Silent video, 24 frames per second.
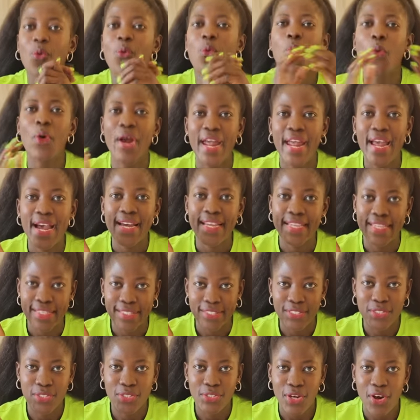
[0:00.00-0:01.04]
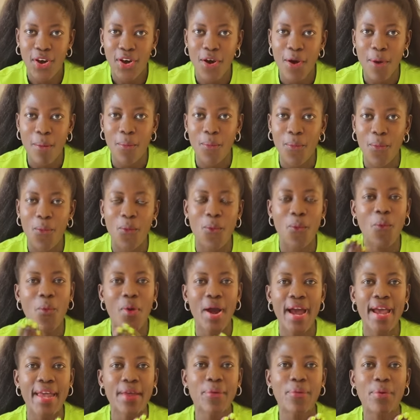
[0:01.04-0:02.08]
where is Tom?
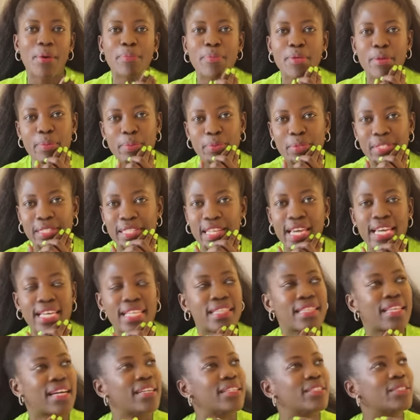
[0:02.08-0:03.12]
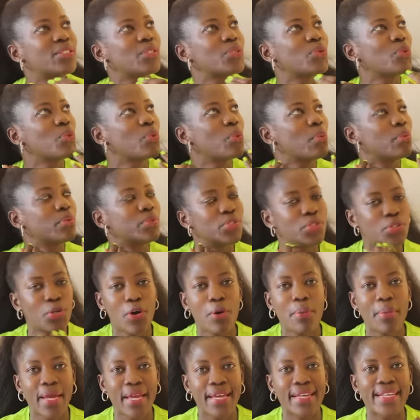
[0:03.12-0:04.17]
Why were people saying that
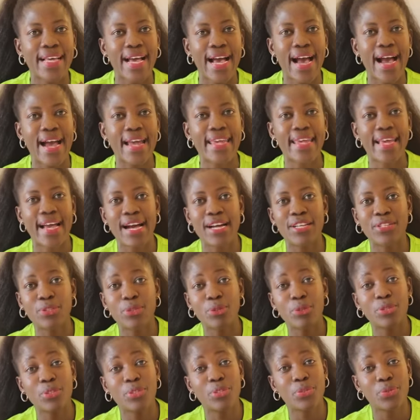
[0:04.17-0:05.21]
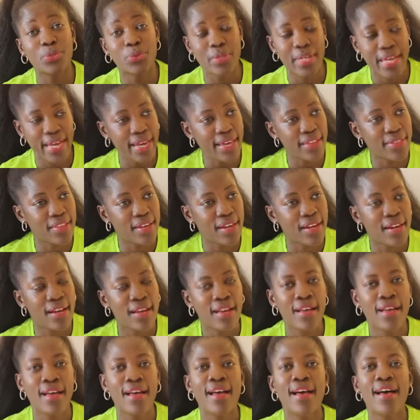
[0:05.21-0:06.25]
Tom and I are not together?
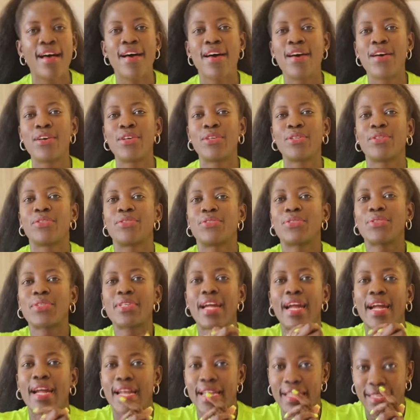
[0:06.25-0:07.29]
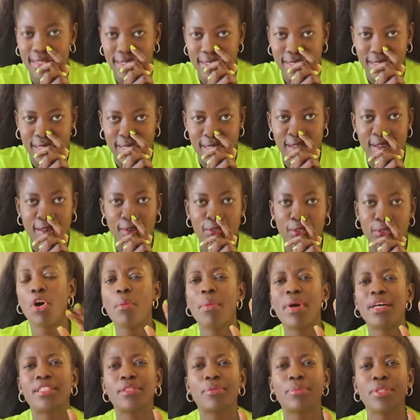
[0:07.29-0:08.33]
So guys,
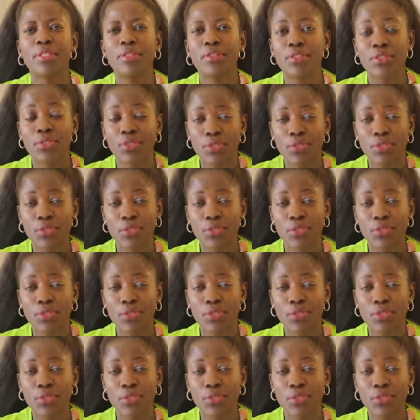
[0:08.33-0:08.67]
Tom has been